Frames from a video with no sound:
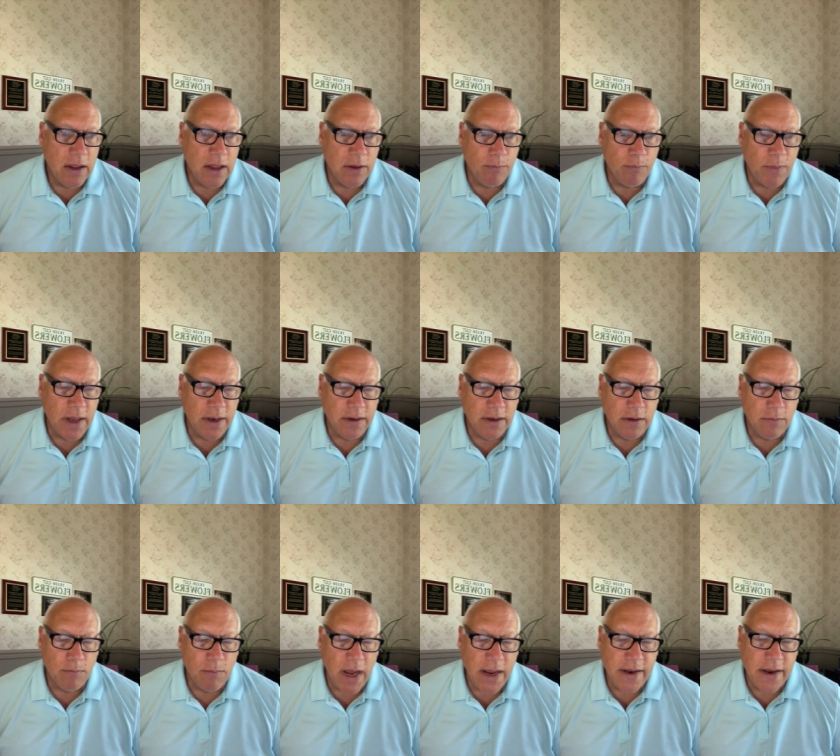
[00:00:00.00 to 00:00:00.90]
It might,
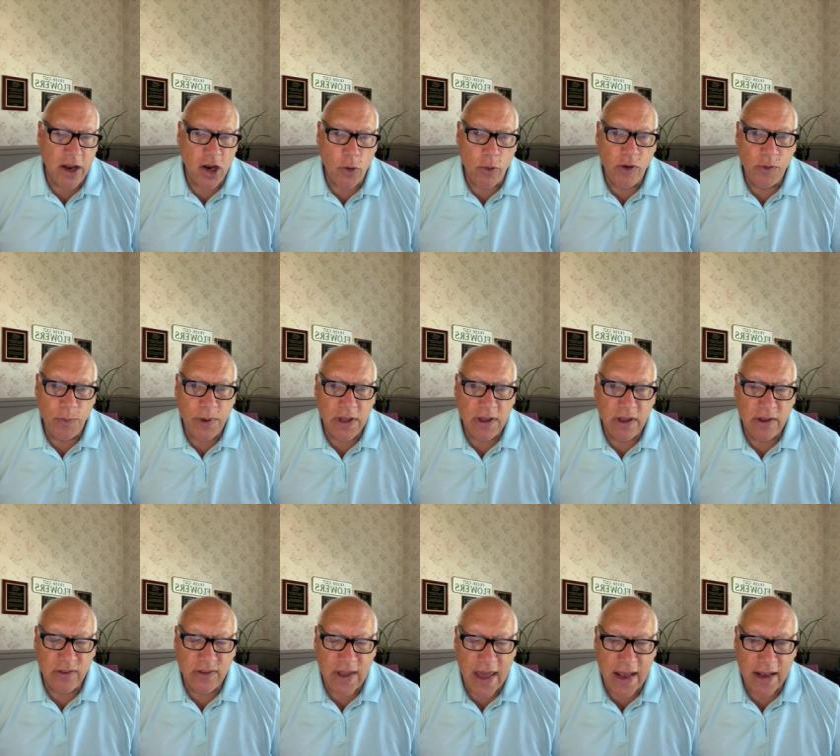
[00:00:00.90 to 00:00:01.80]
might not always be
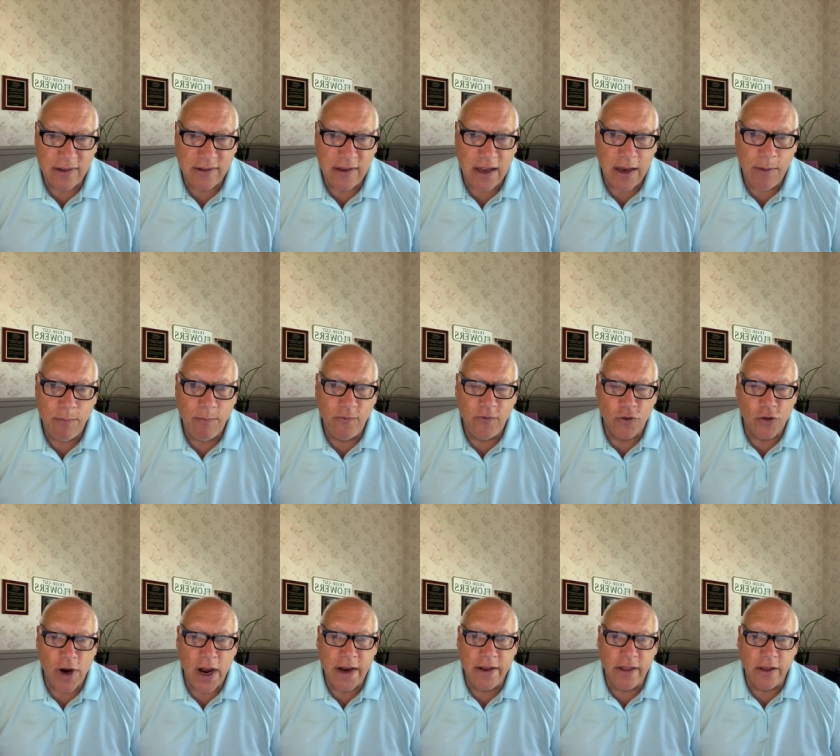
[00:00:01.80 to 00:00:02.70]
the exact same
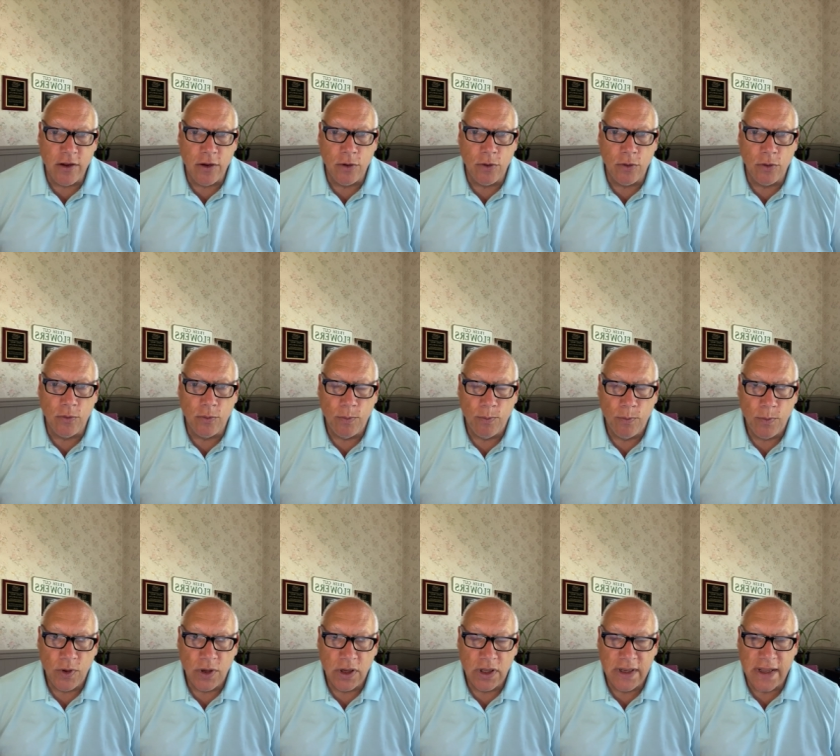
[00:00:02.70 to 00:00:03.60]
variety that you
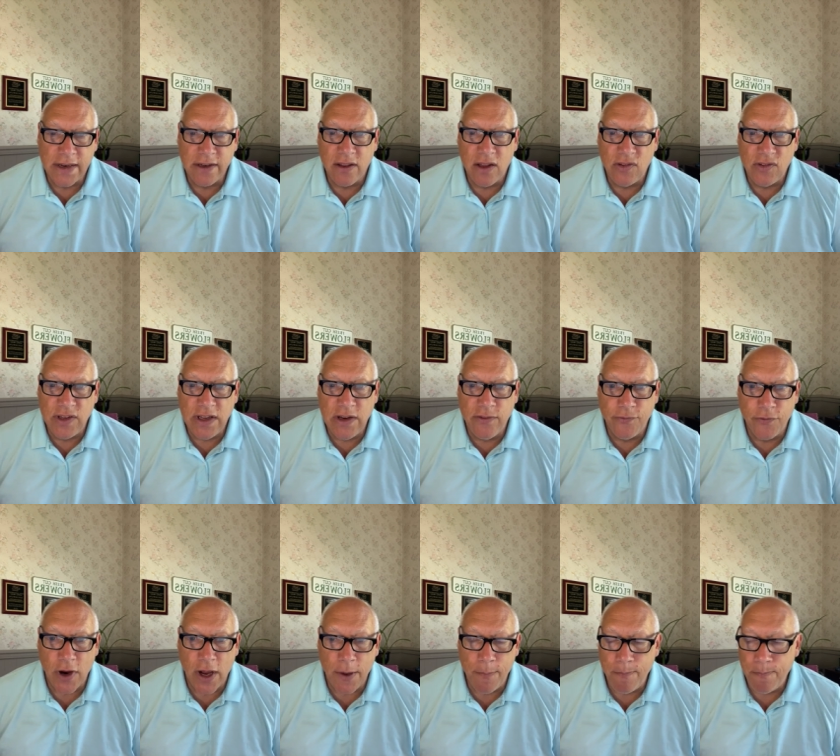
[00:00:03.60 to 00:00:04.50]
collect the seed
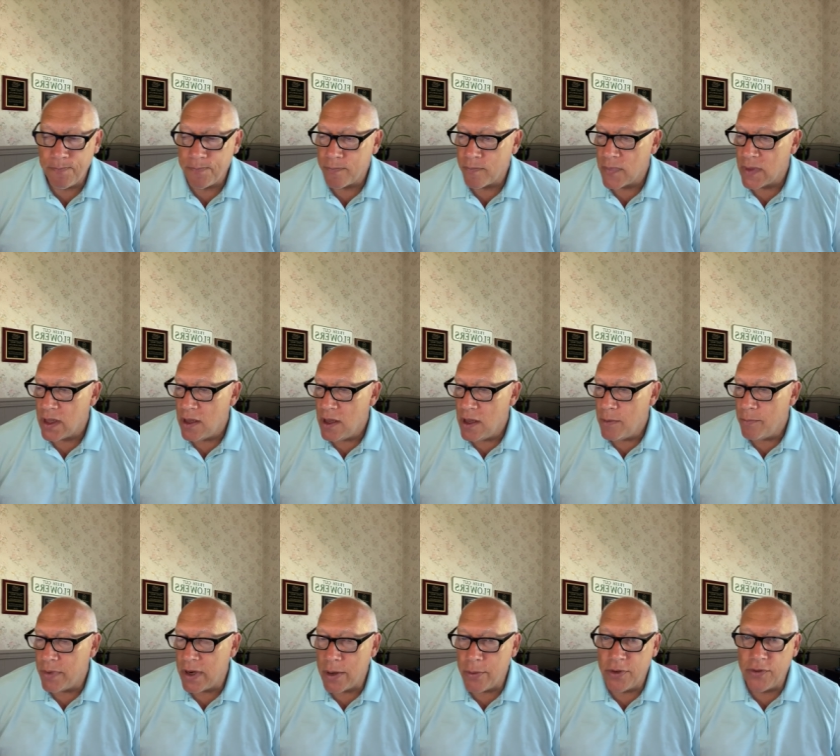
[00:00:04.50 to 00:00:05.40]
from,
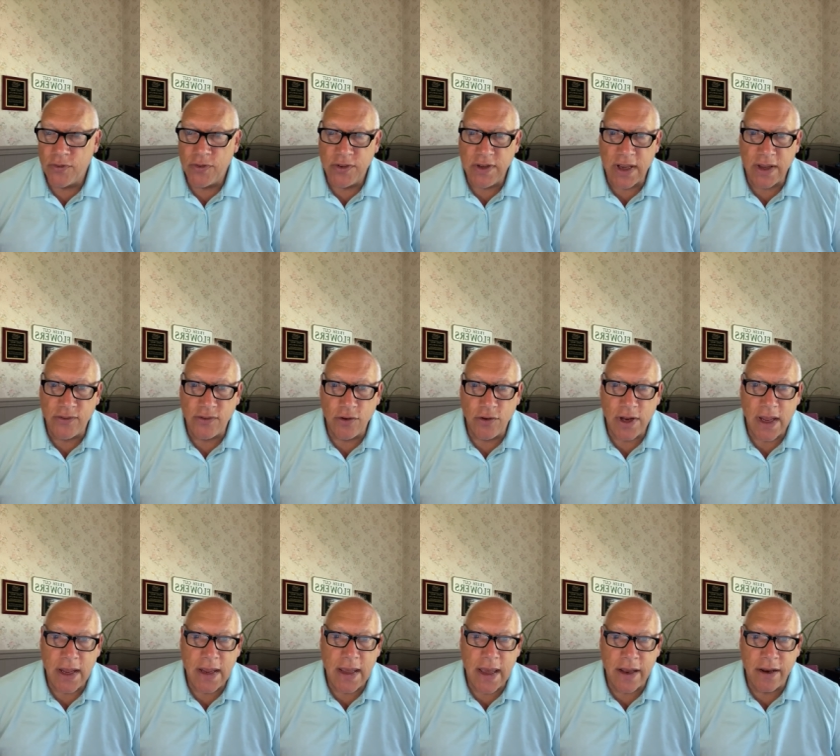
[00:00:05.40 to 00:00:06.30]
but I was
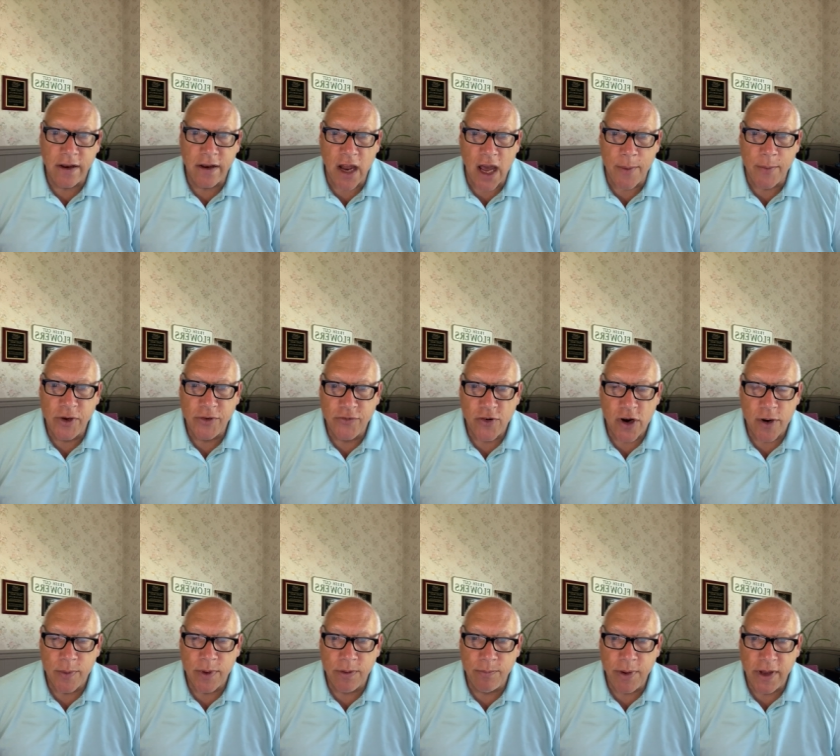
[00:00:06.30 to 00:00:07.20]
yesterday at an Amish
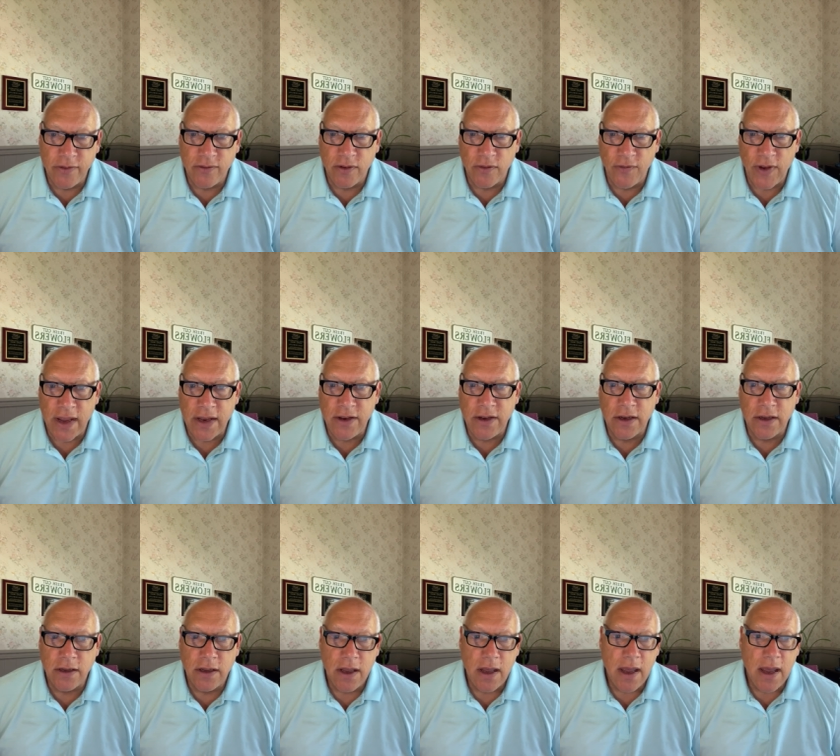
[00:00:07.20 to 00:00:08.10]
farm in
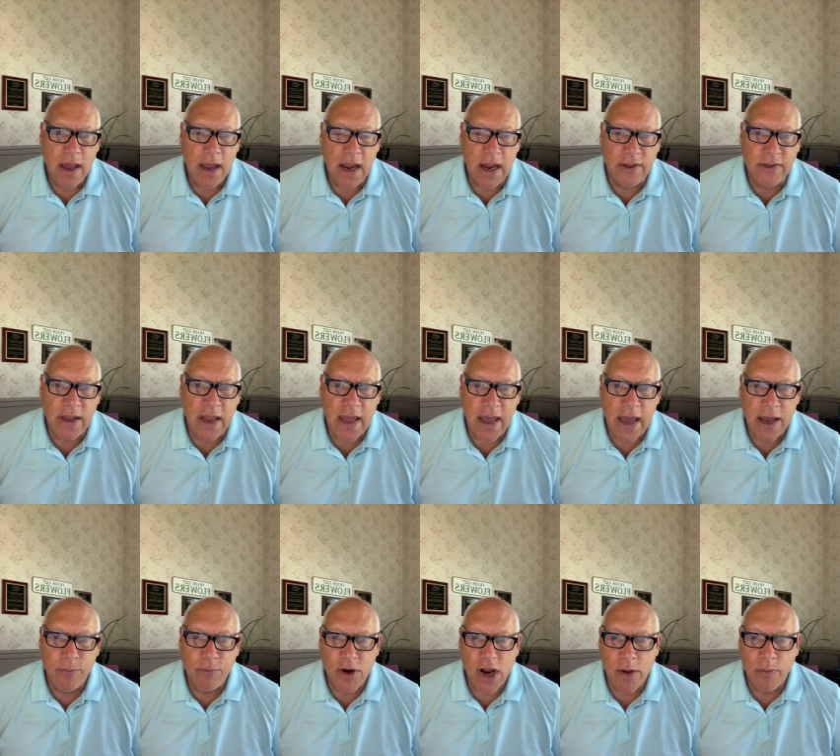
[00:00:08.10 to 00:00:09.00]
Pennsylvania, and they
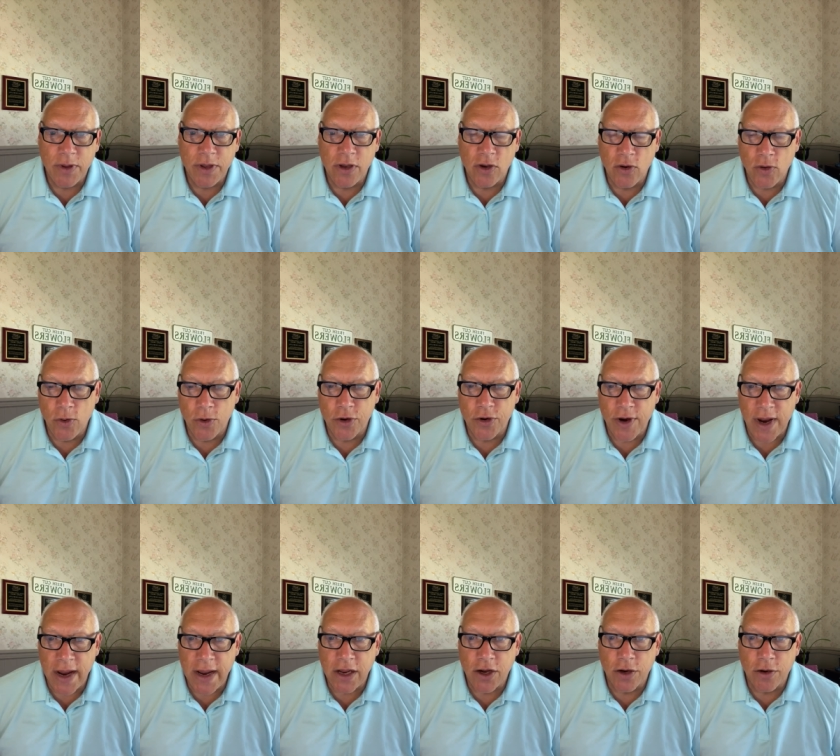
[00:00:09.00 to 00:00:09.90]
had probably a
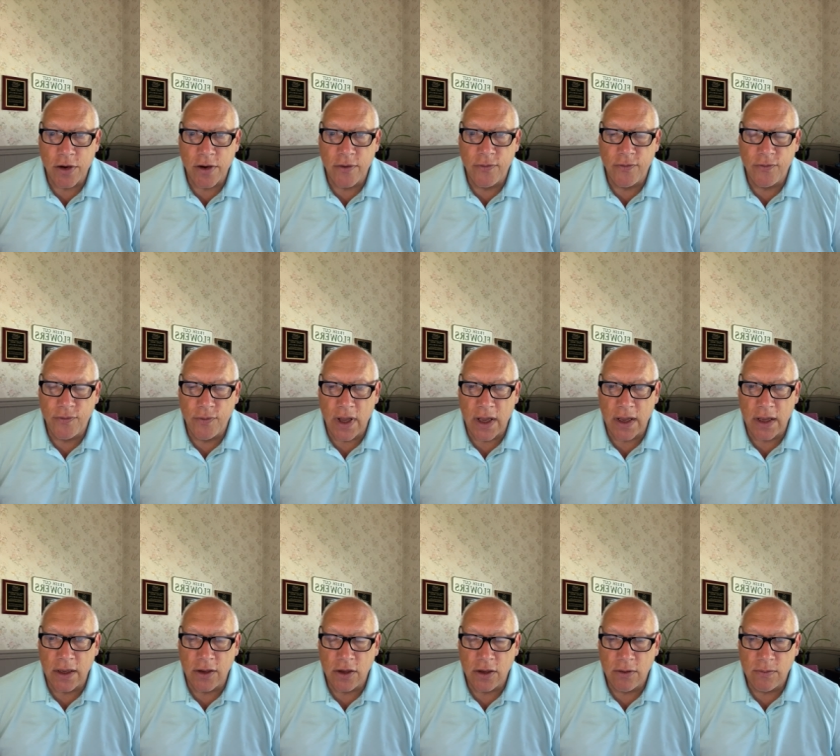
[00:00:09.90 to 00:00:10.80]
quarter acre of
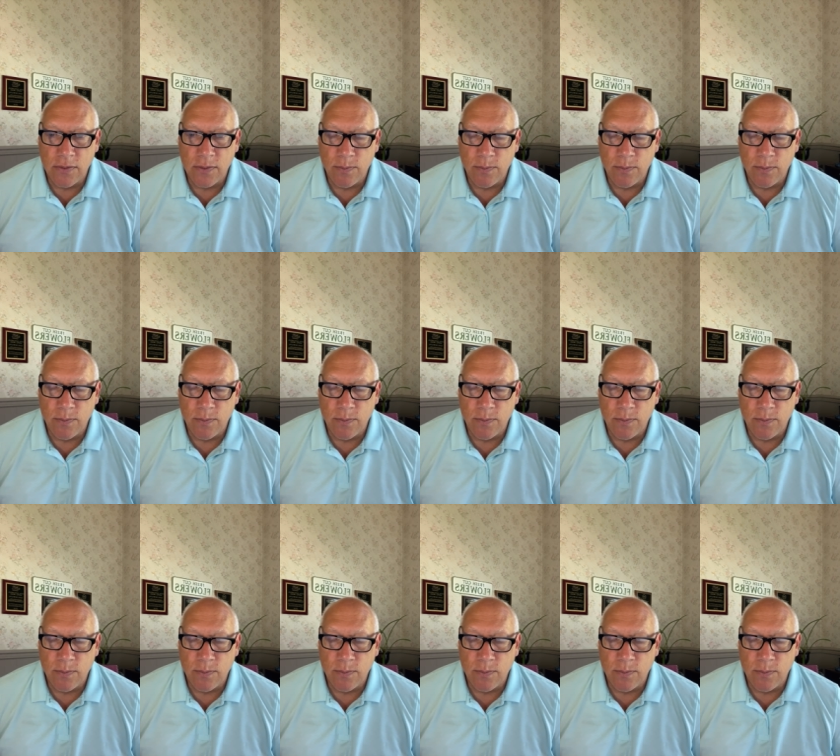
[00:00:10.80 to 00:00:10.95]
uh,